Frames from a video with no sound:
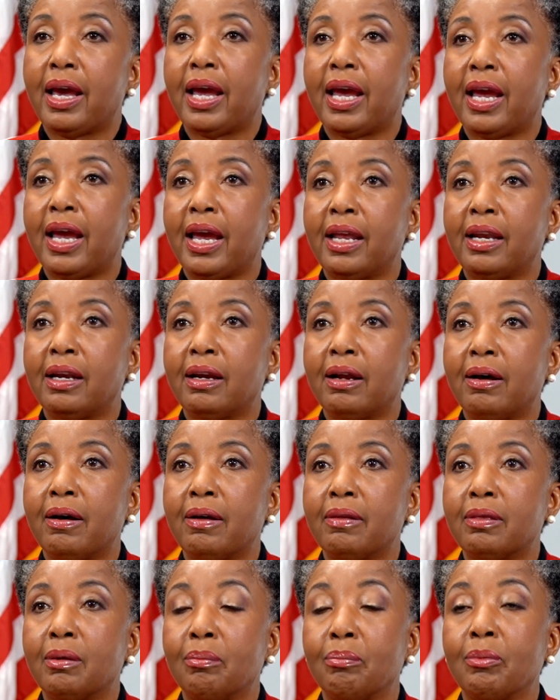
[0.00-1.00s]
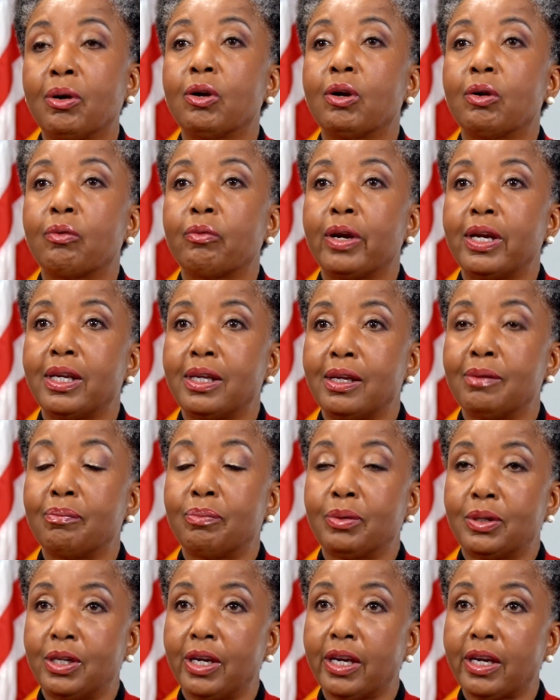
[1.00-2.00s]
and uh, the murder rate in
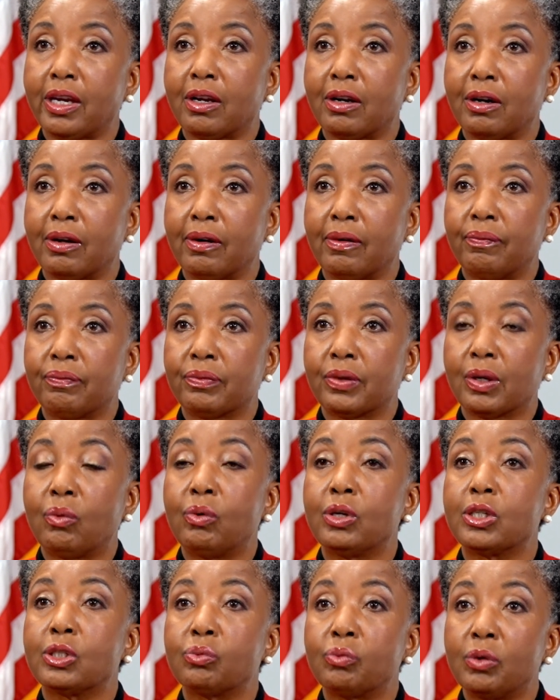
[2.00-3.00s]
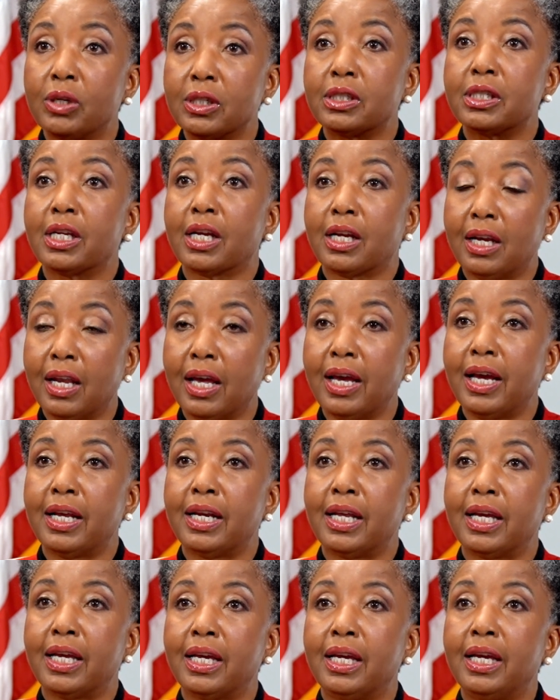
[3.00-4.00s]
particular, which was
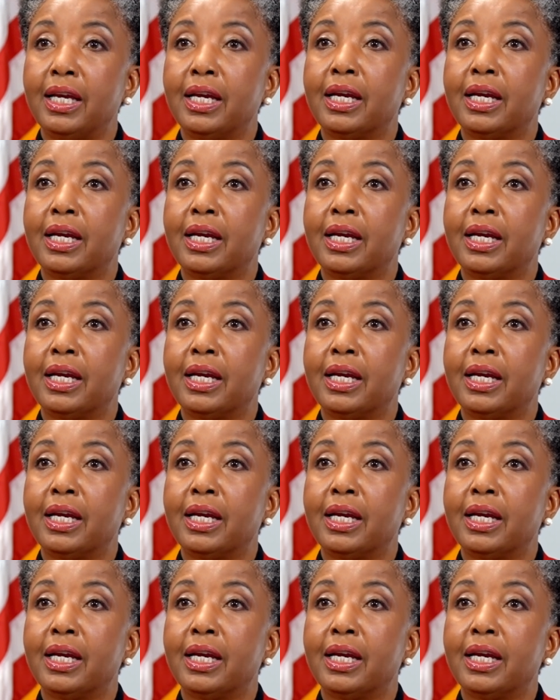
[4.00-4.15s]
declining,